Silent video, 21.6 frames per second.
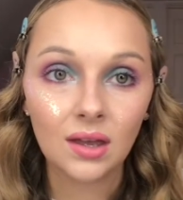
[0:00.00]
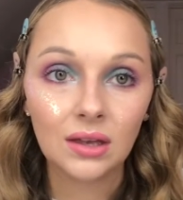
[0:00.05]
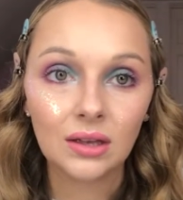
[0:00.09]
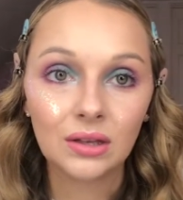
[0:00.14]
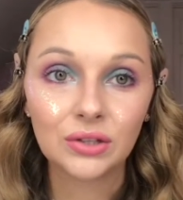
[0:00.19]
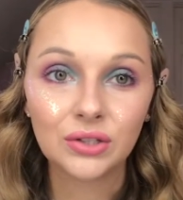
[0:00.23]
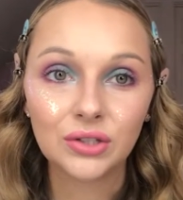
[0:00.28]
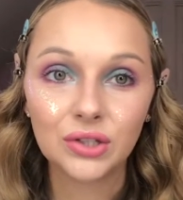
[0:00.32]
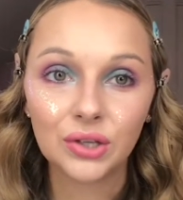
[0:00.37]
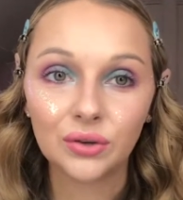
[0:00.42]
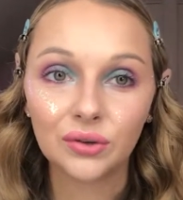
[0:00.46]

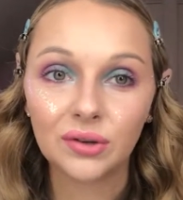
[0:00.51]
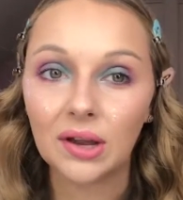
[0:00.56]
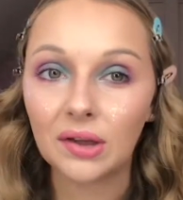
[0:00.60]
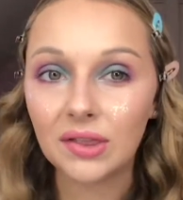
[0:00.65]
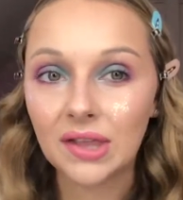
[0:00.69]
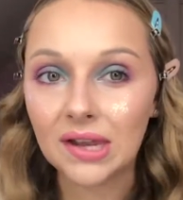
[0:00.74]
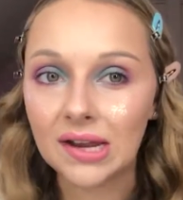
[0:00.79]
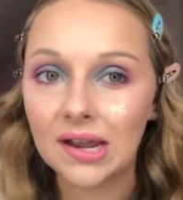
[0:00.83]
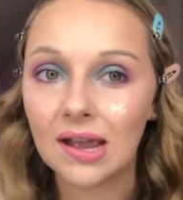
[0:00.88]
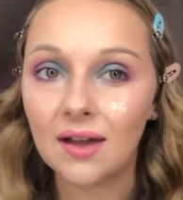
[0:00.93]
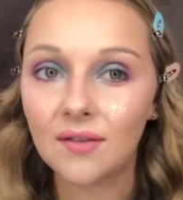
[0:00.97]
So now that
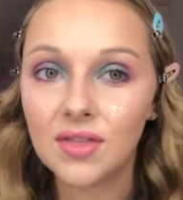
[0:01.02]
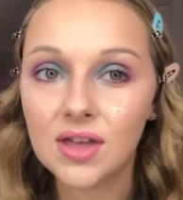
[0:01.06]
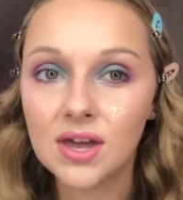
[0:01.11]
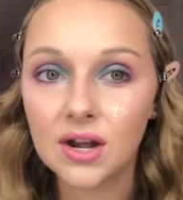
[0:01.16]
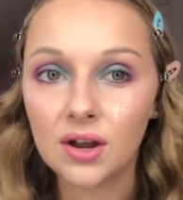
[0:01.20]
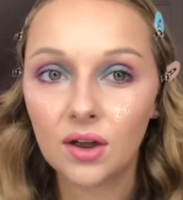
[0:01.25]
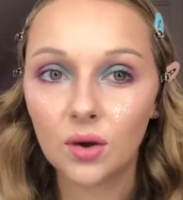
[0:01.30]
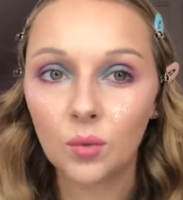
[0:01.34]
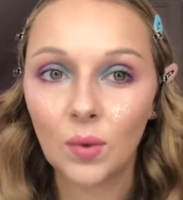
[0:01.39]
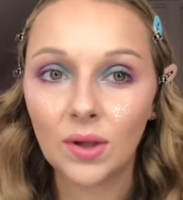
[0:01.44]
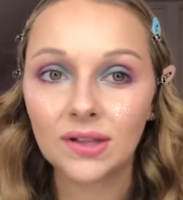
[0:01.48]
I have that
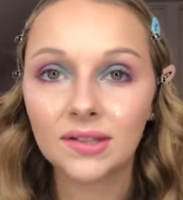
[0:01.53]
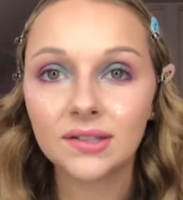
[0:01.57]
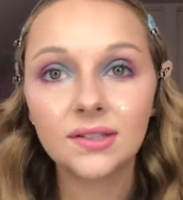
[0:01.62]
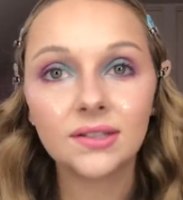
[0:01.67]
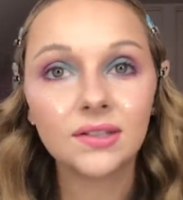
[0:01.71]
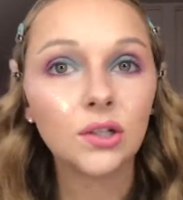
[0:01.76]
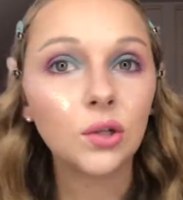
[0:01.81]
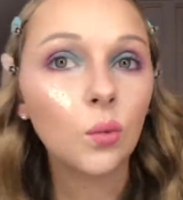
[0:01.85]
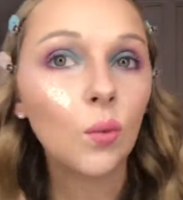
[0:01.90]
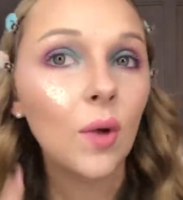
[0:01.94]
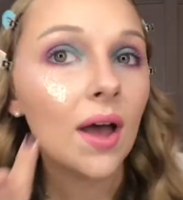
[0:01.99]
on while it's
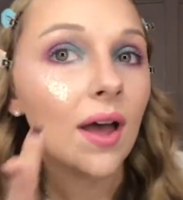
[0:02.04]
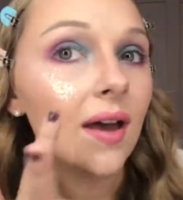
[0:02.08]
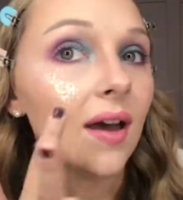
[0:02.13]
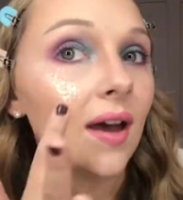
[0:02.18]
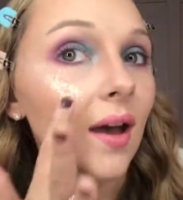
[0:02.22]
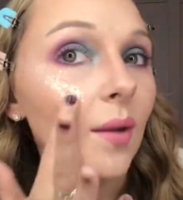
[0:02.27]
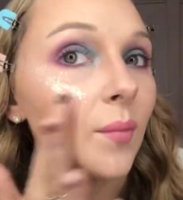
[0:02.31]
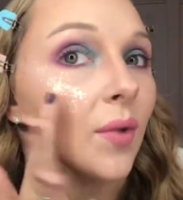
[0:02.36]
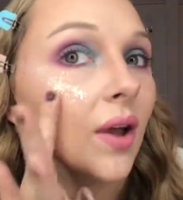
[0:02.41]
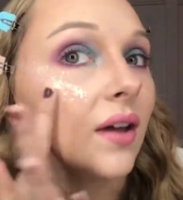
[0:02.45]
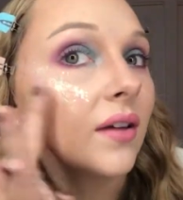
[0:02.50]
still wet,
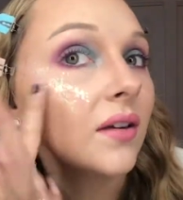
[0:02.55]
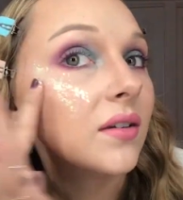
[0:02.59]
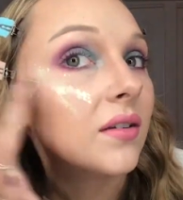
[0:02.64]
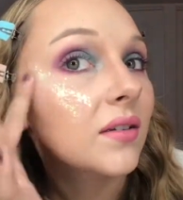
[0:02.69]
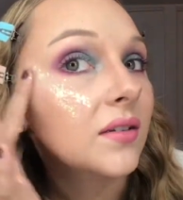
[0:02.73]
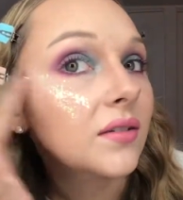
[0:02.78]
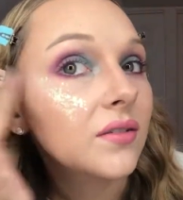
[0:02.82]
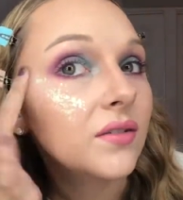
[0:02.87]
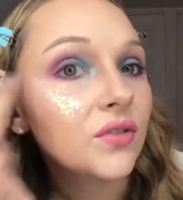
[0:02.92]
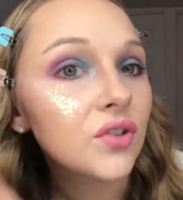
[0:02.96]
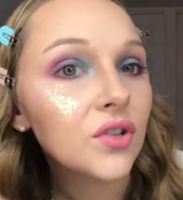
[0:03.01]
I'm
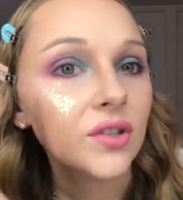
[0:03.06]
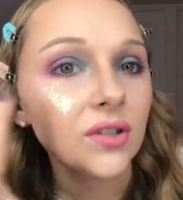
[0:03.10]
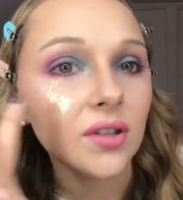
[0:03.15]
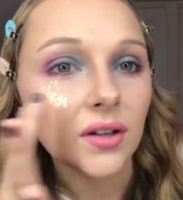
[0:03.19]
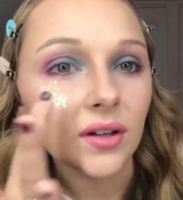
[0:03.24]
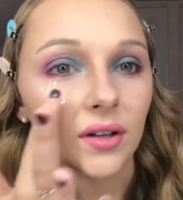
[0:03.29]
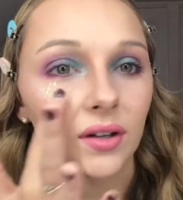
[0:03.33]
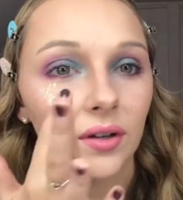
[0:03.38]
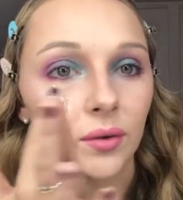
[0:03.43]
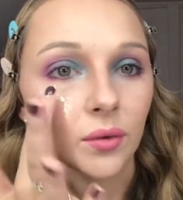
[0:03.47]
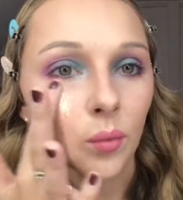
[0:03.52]
just
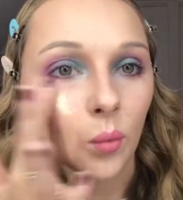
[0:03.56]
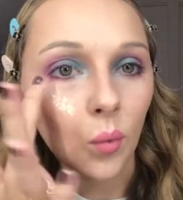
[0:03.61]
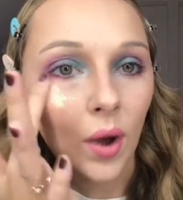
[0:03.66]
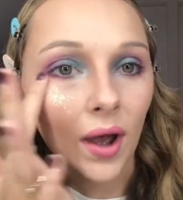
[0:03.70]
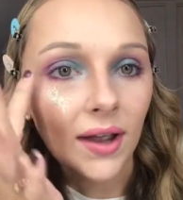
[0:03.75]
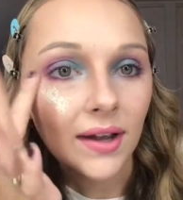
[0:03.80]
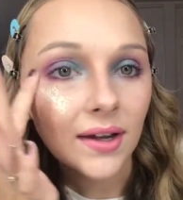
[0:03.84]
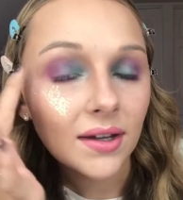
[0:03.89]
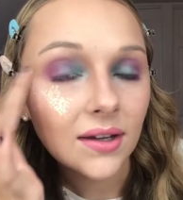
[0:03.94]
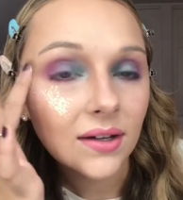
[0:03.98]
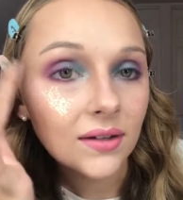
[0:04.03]
gonna
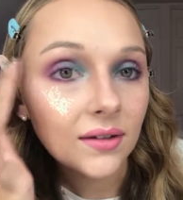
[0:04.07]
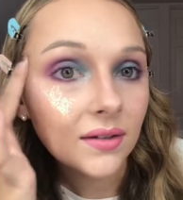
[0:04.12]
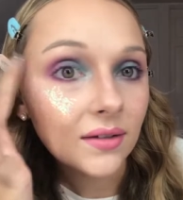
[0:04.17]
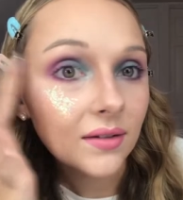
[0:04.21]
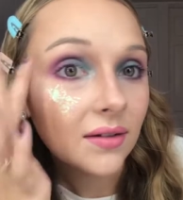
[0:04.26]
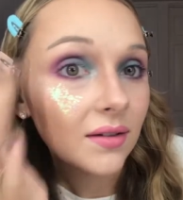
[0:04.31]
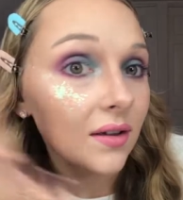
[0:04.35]
widen